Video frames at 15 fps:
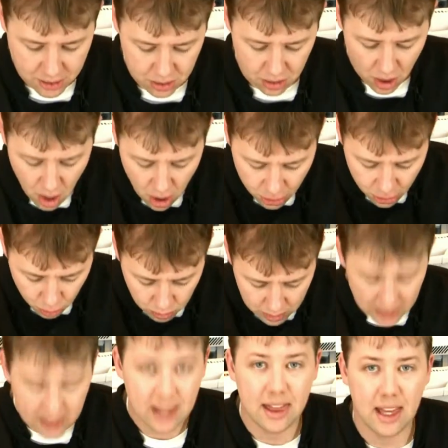to
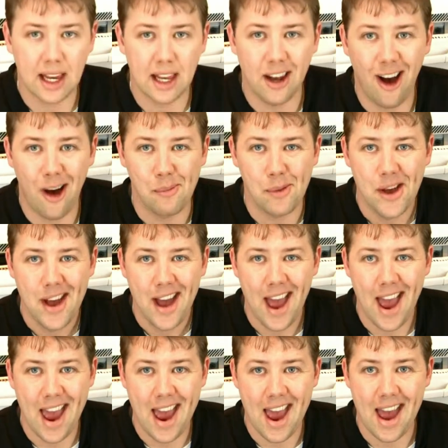really thicken up
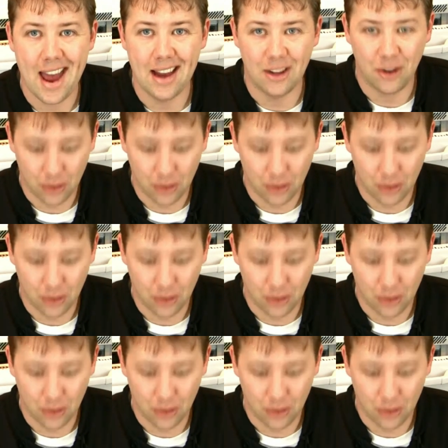and